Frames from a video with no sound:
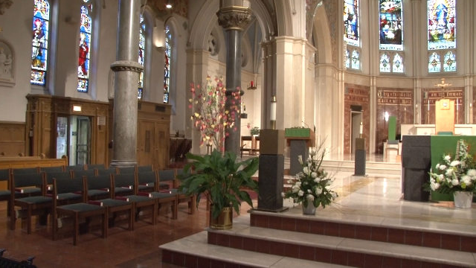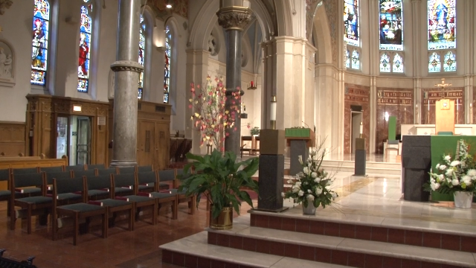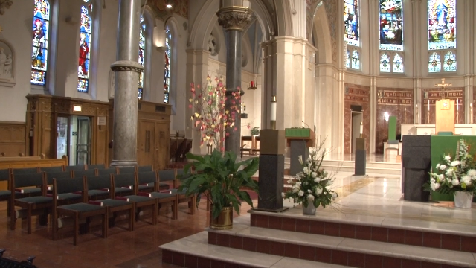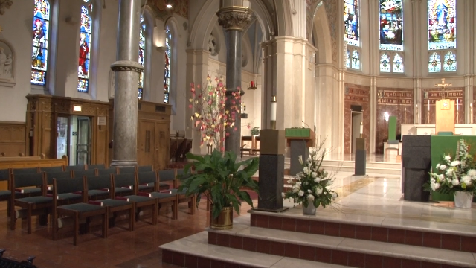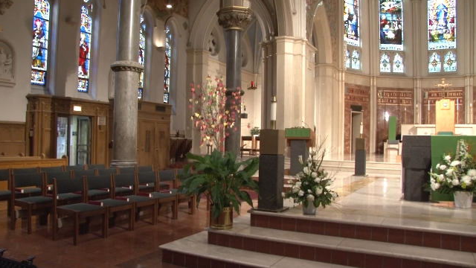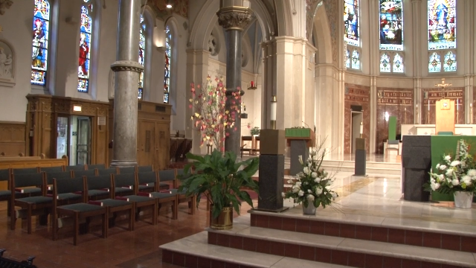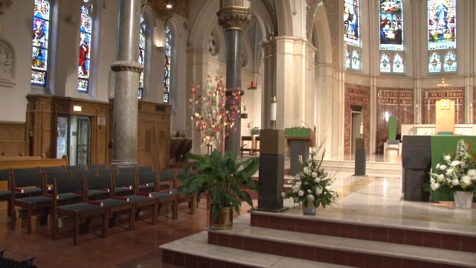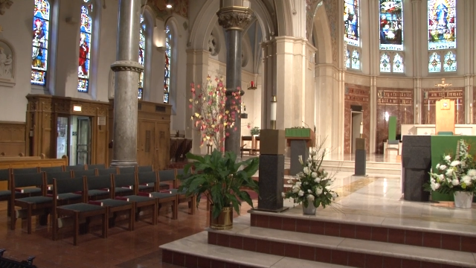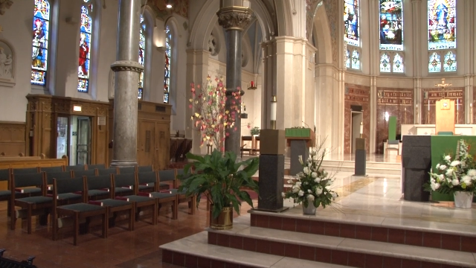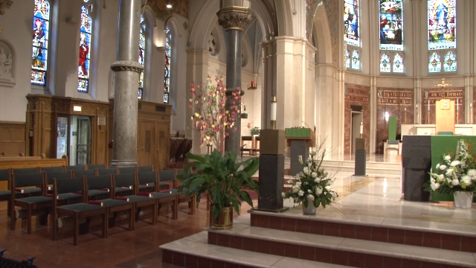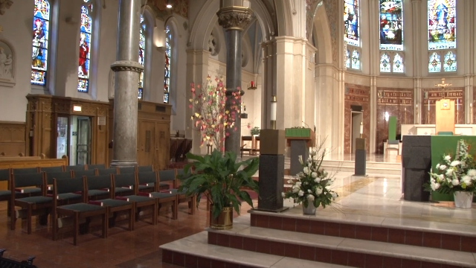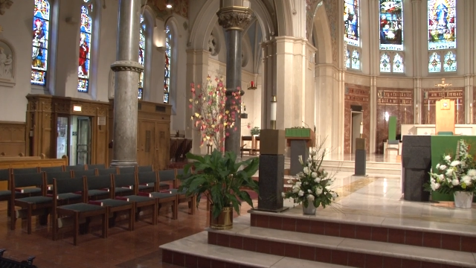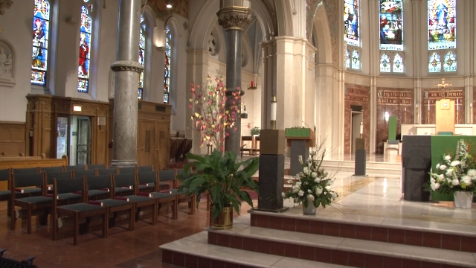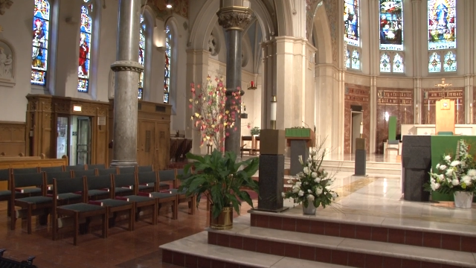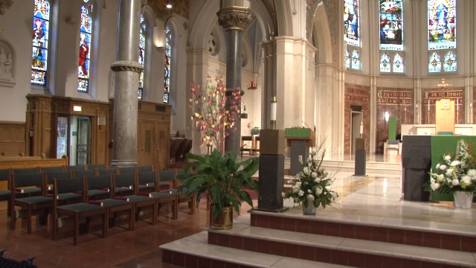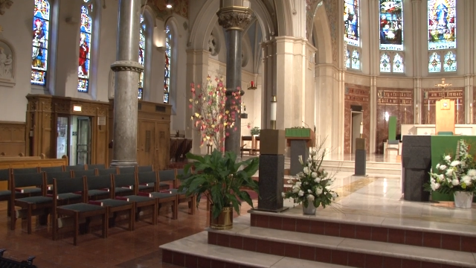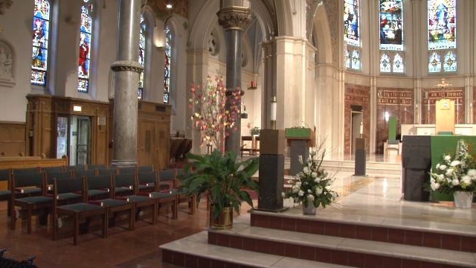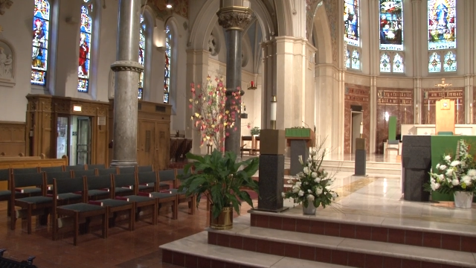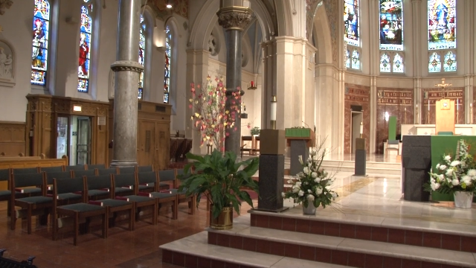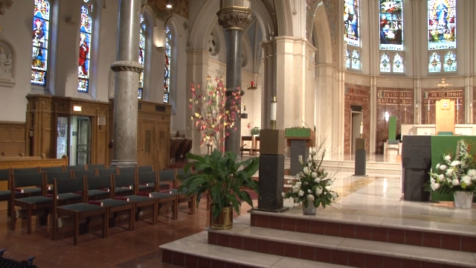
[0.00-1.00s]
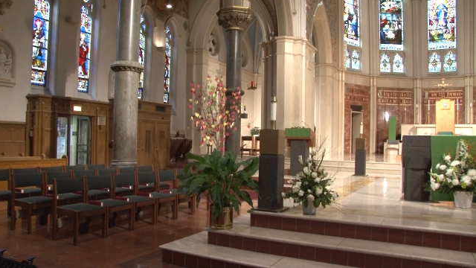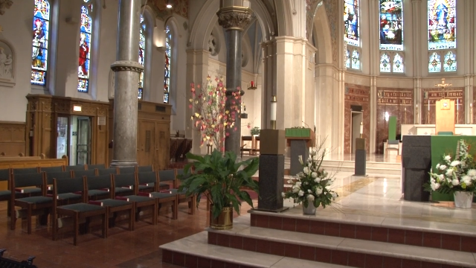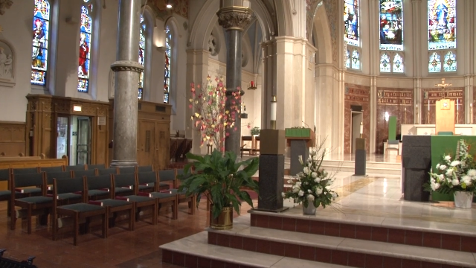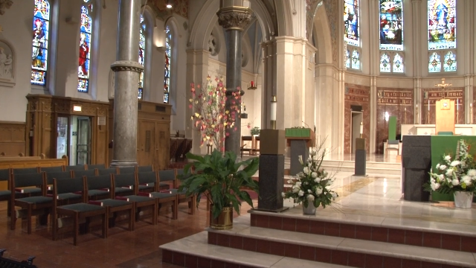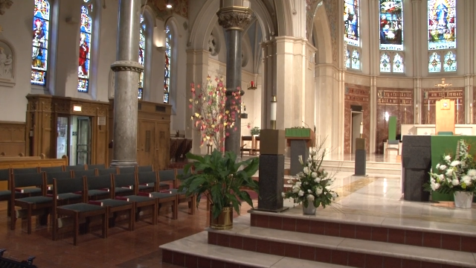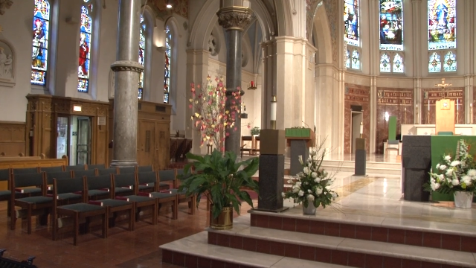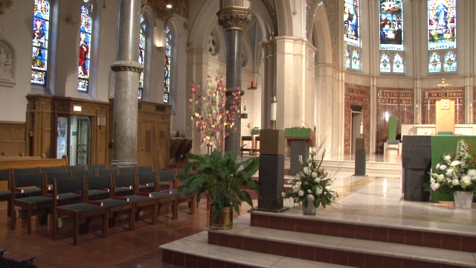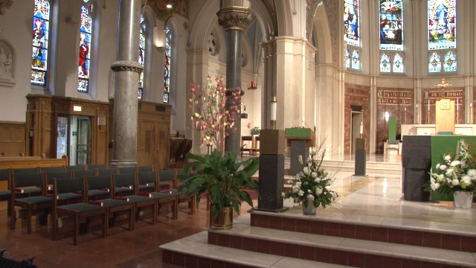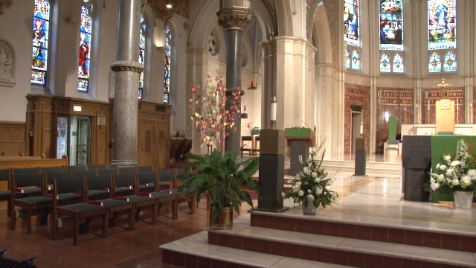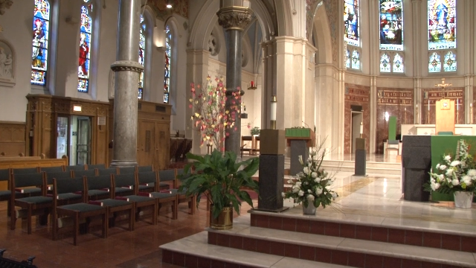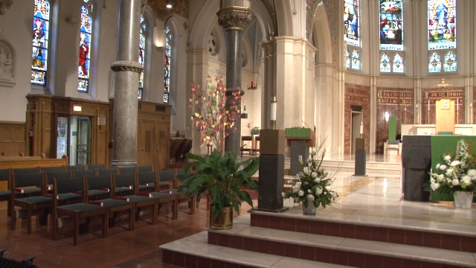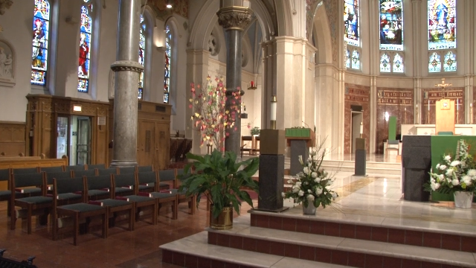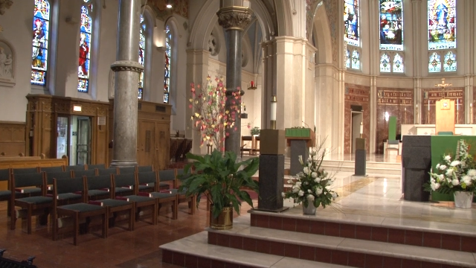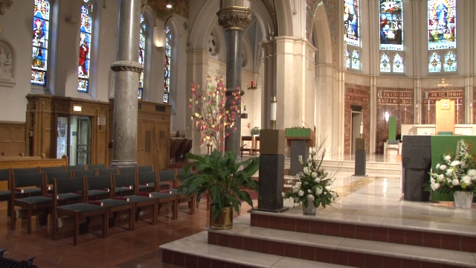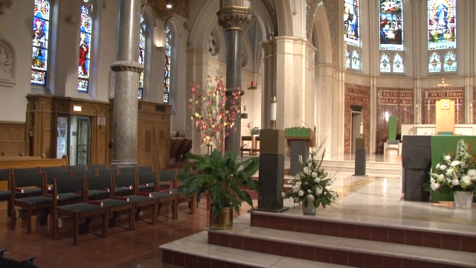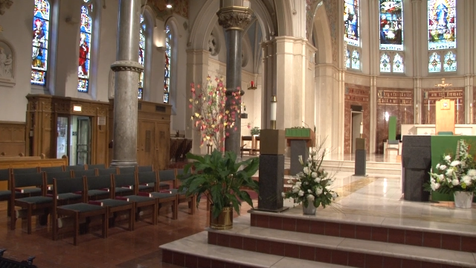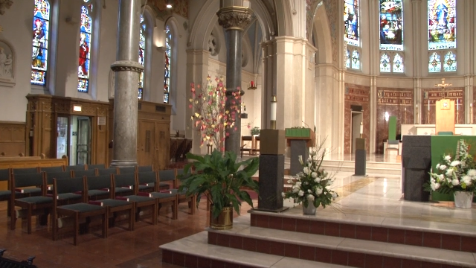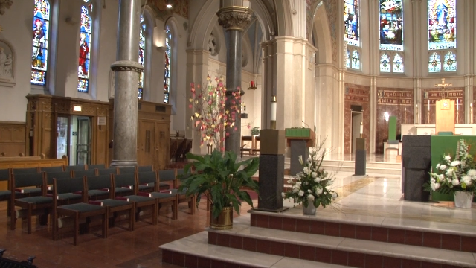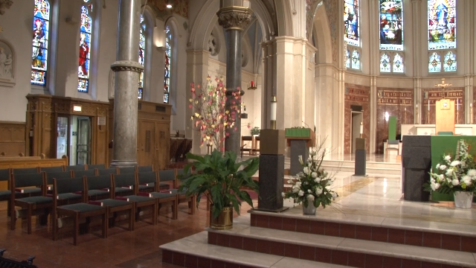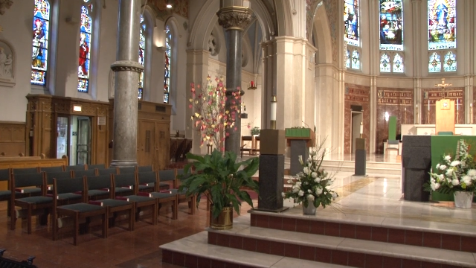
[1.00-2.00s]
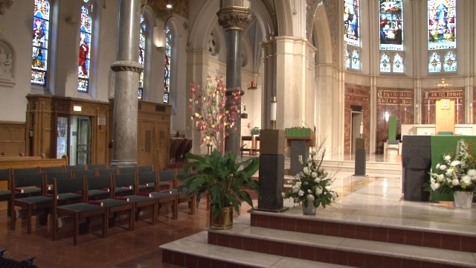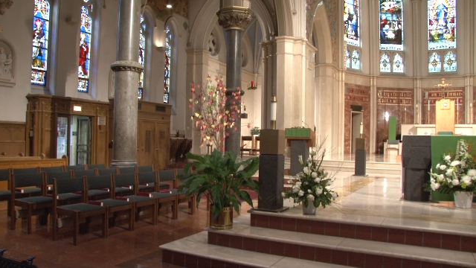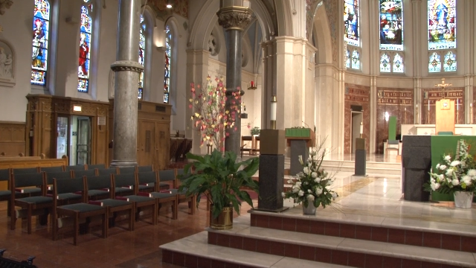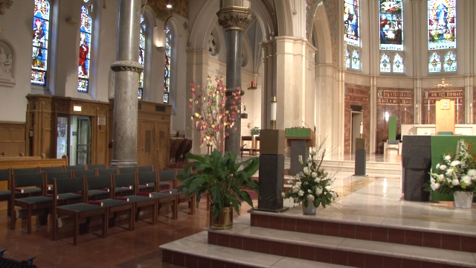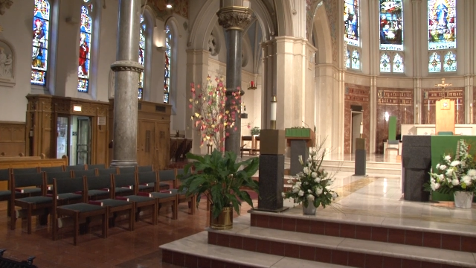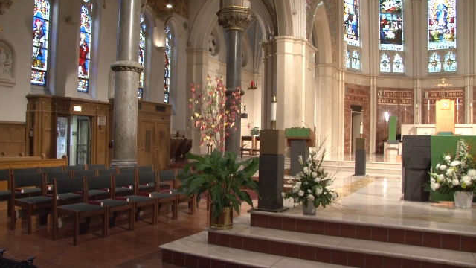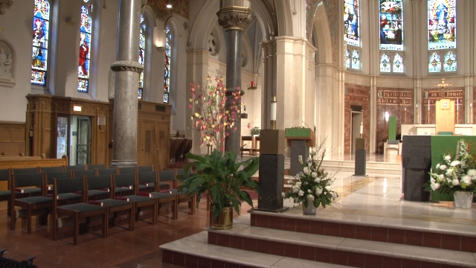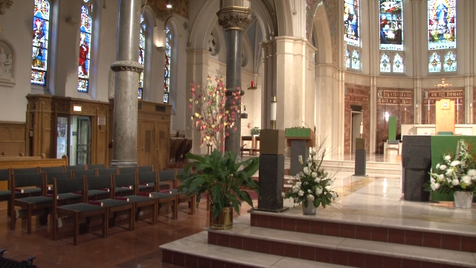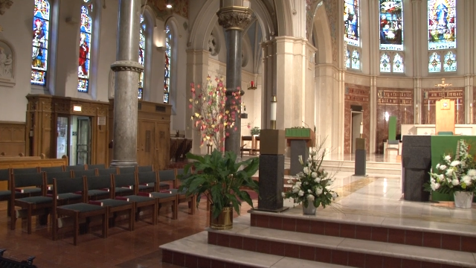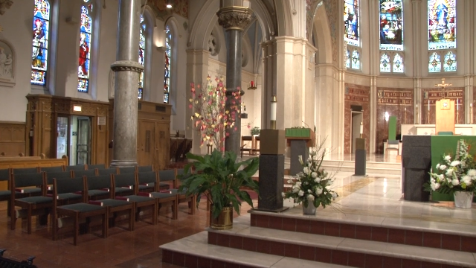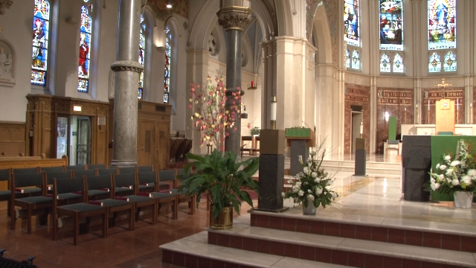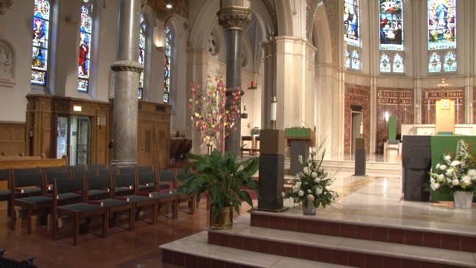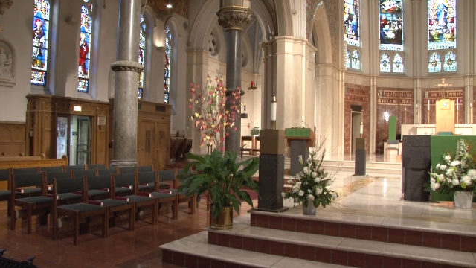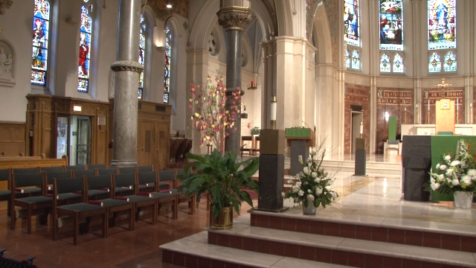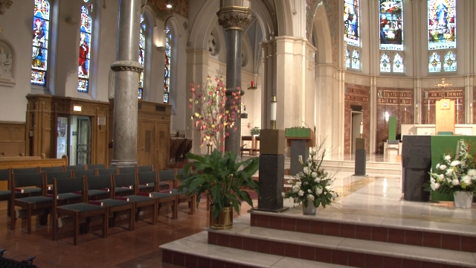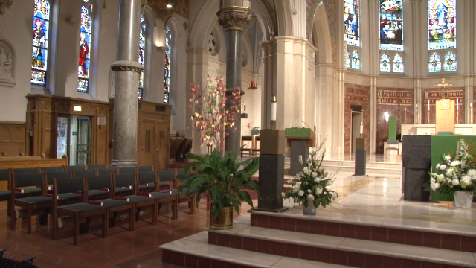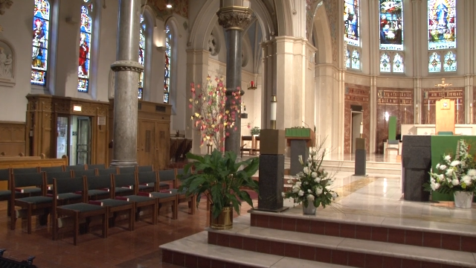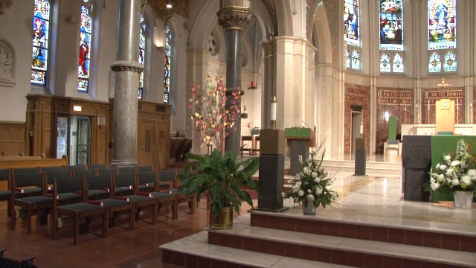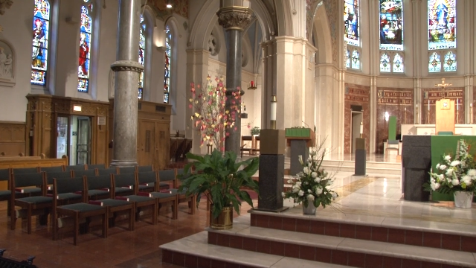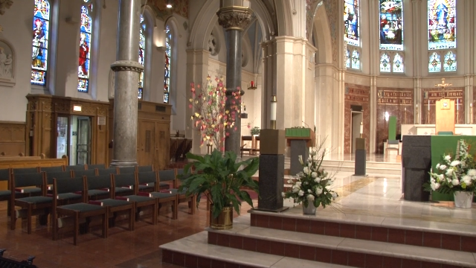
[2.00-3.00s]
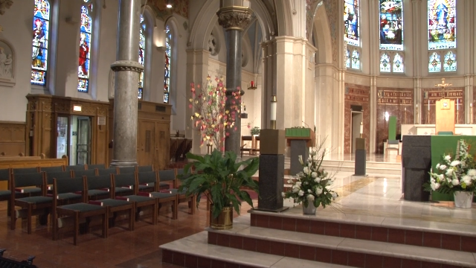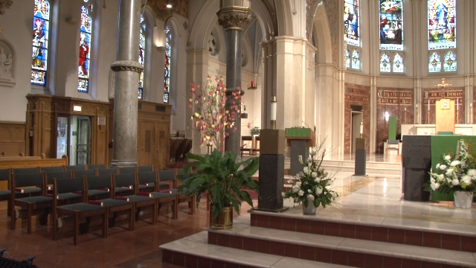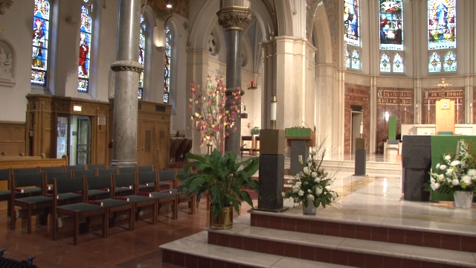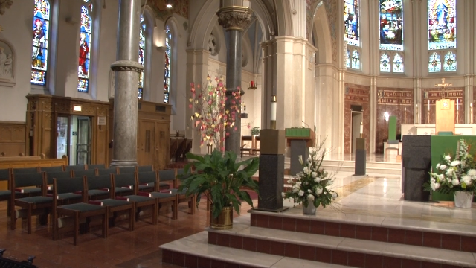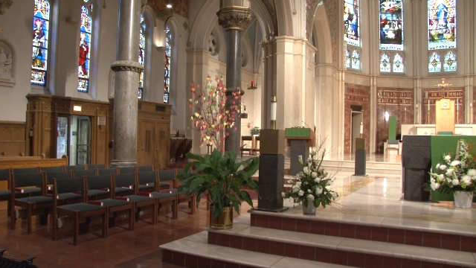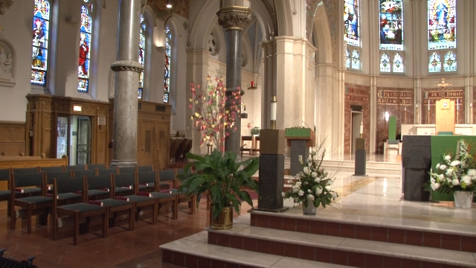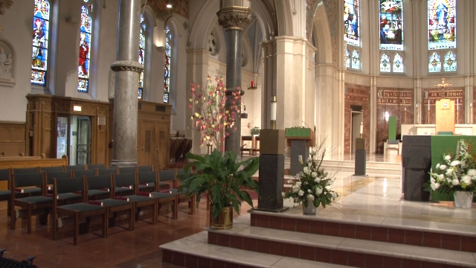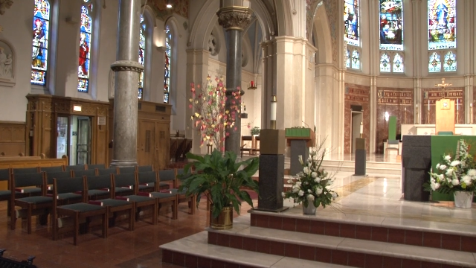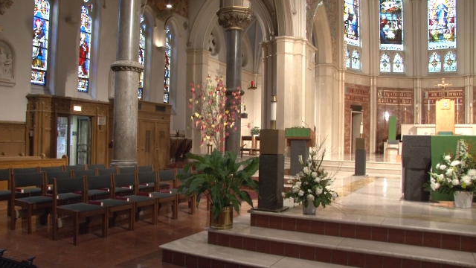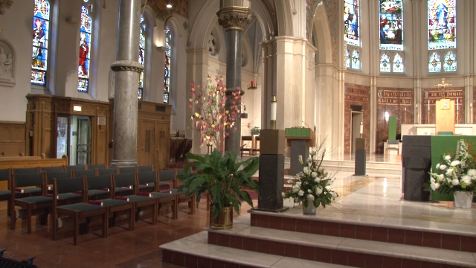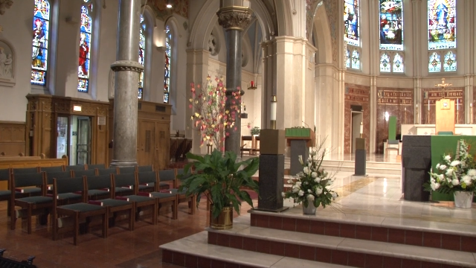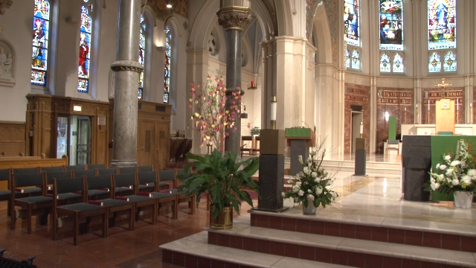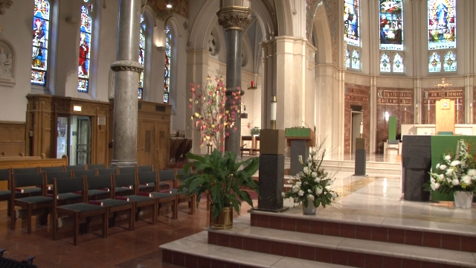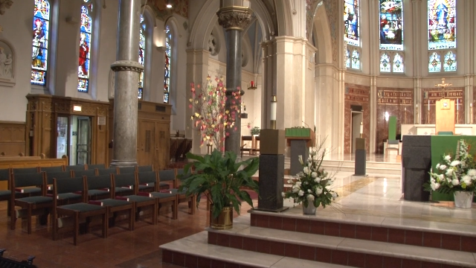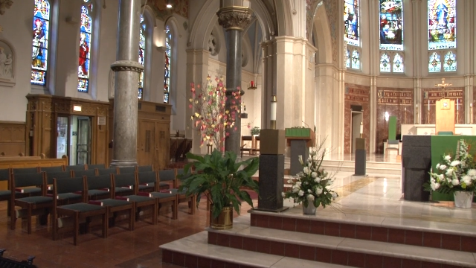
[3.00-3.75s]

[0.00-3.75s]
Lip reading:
(no speaker visible)